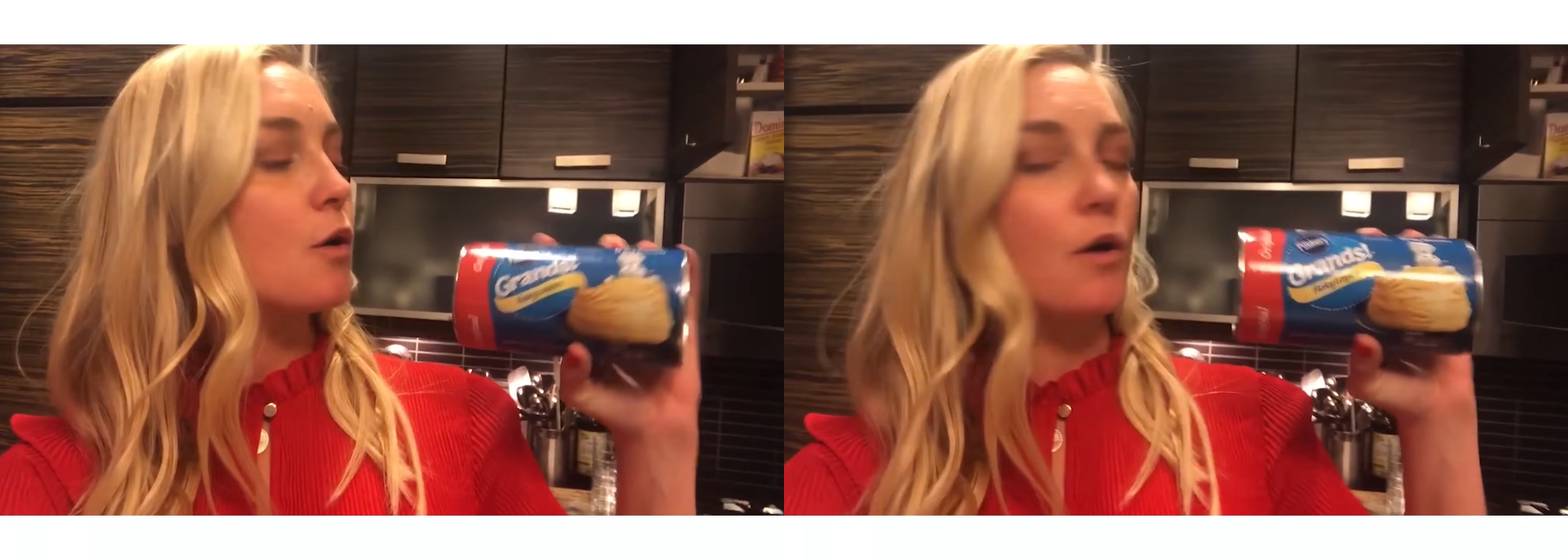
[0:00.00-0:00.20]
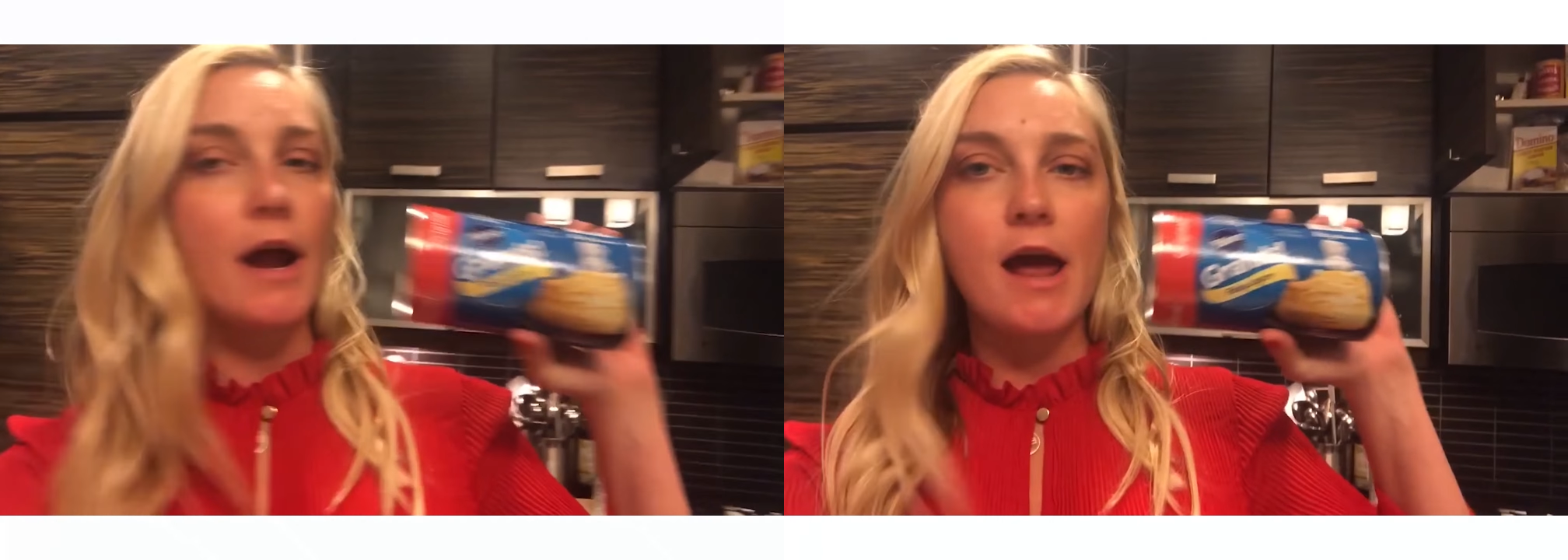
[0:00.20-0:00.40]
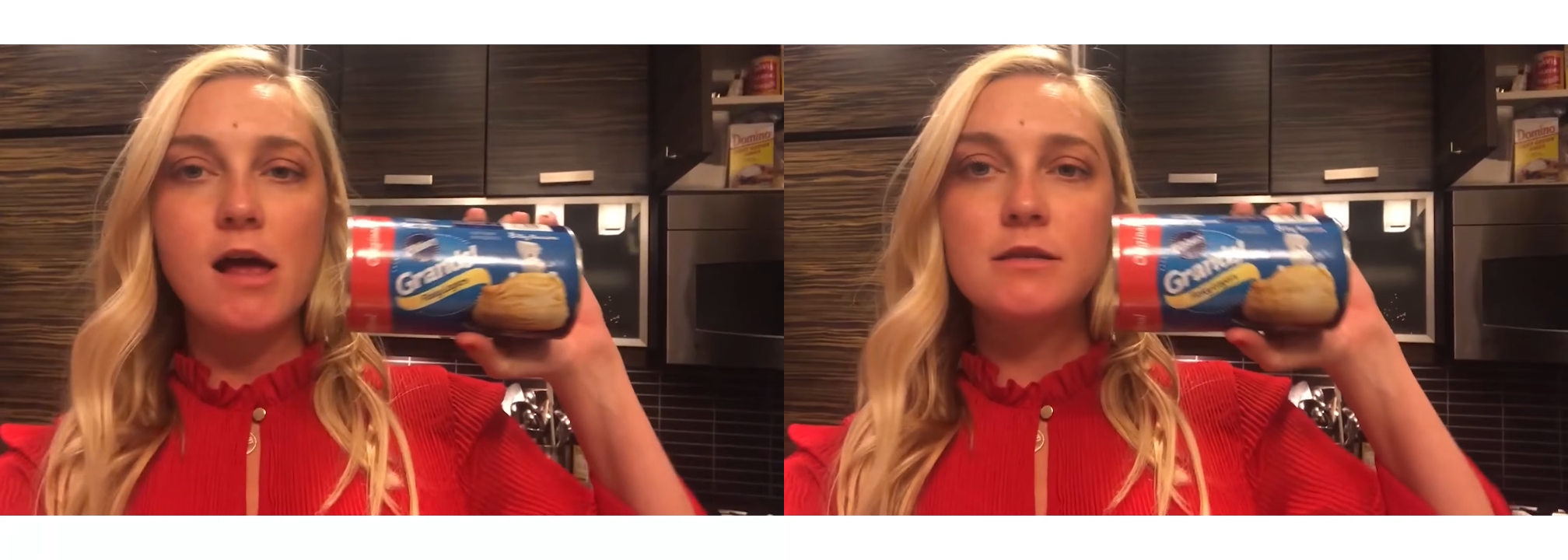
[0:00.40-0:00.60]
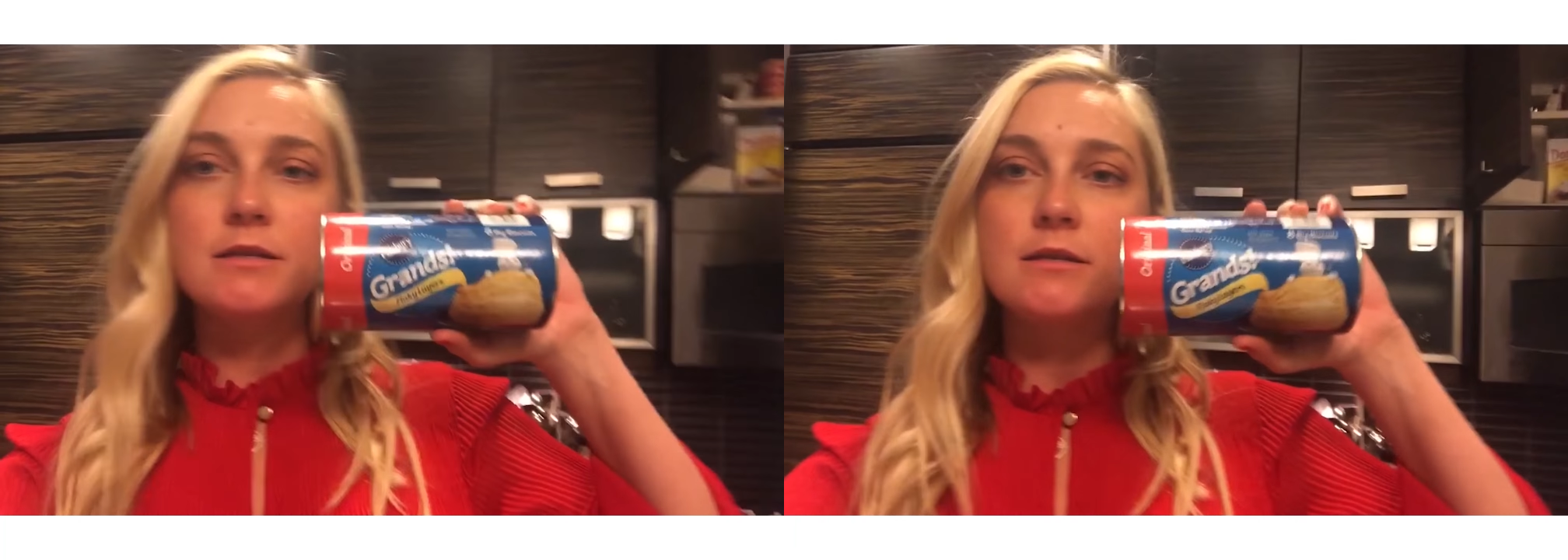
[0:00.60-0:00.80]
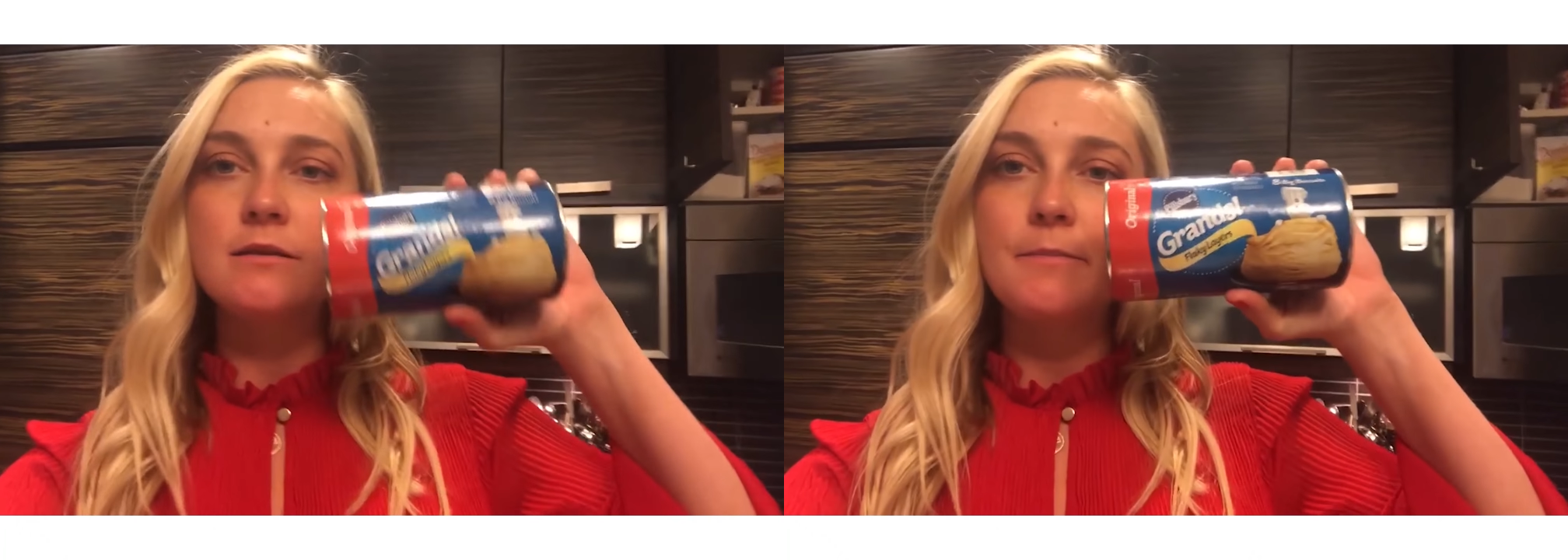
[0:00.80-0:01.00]

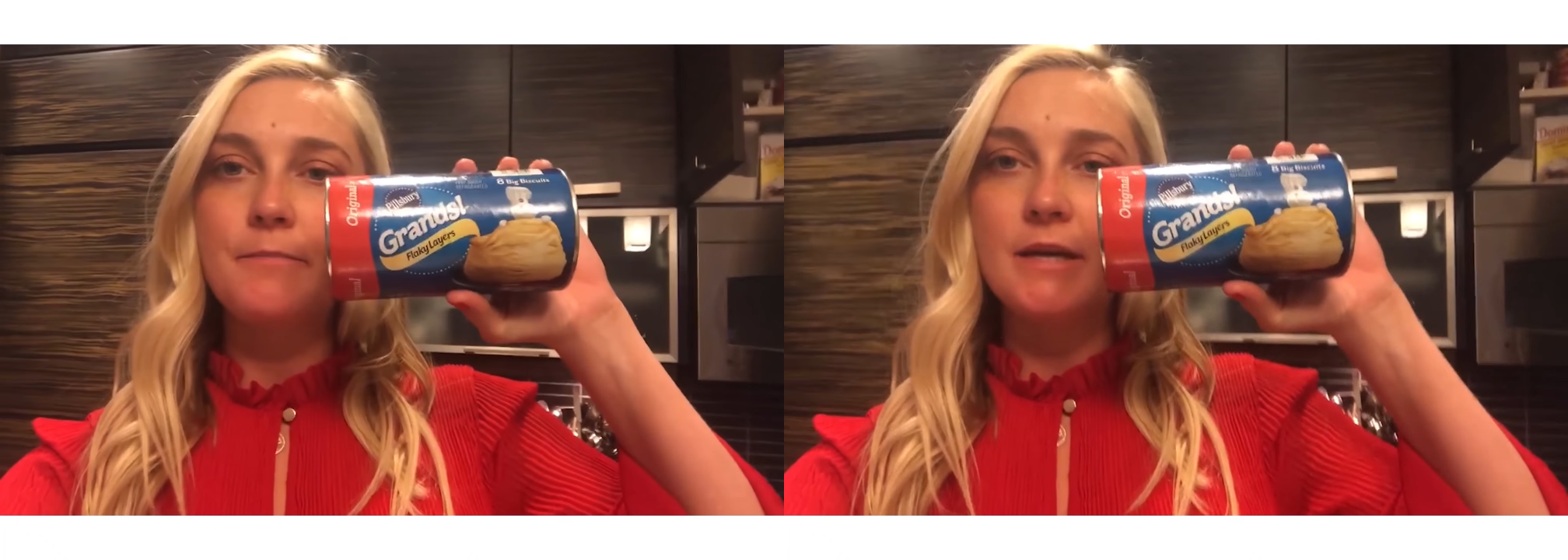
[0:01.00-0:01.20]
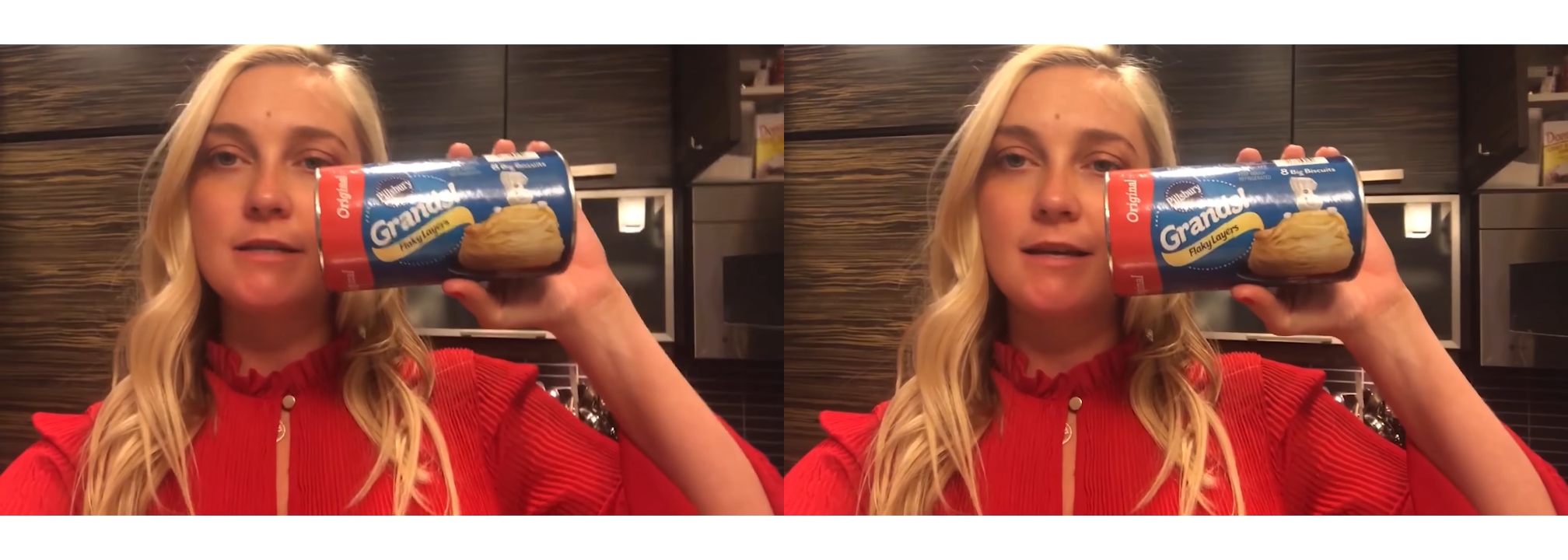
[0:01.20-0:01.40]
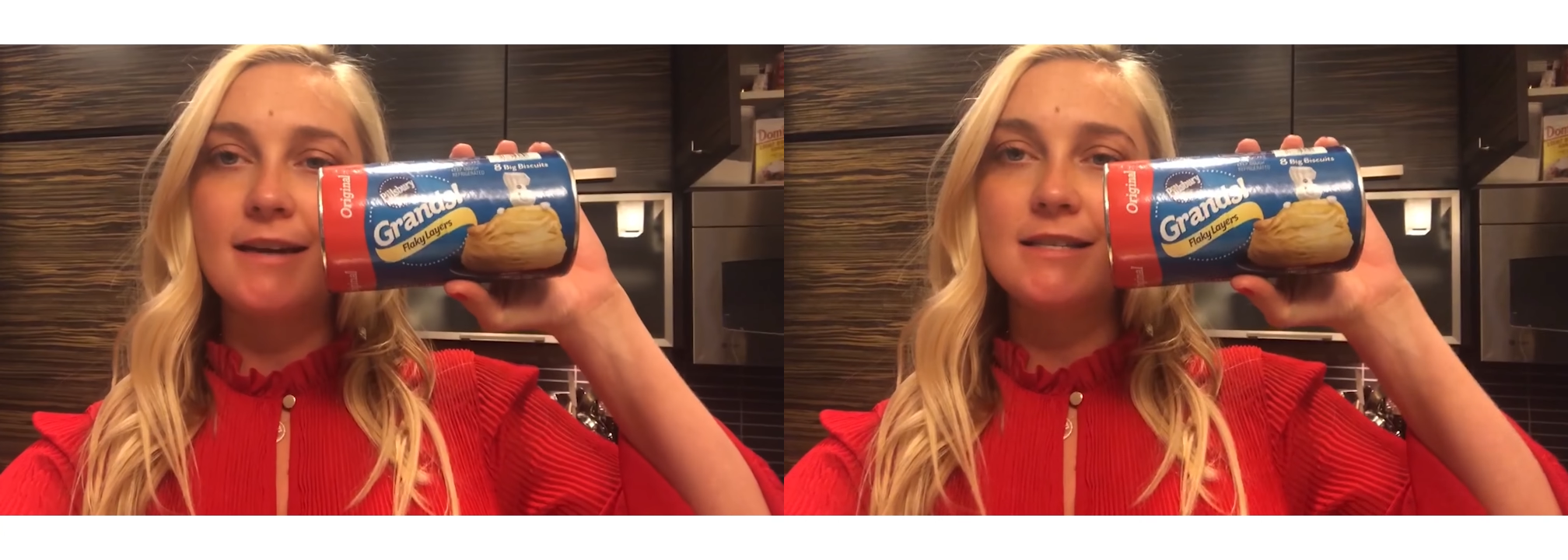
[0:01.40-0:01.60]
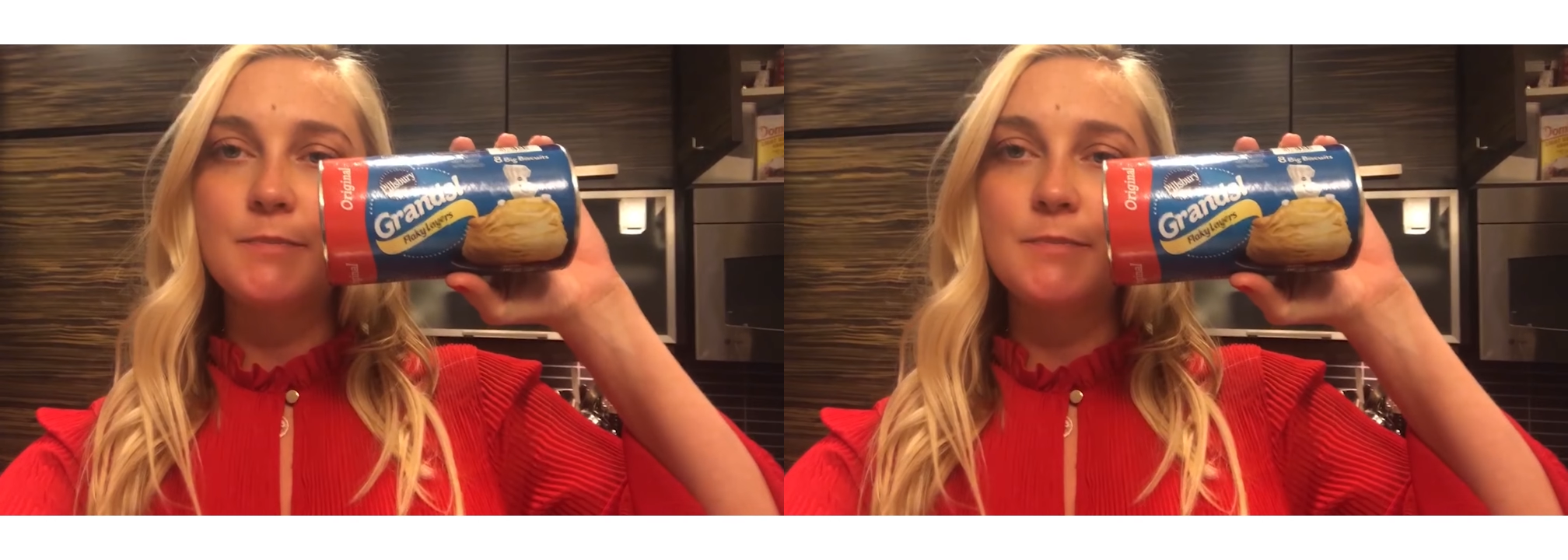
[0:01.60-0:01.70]
Grand's biscuits,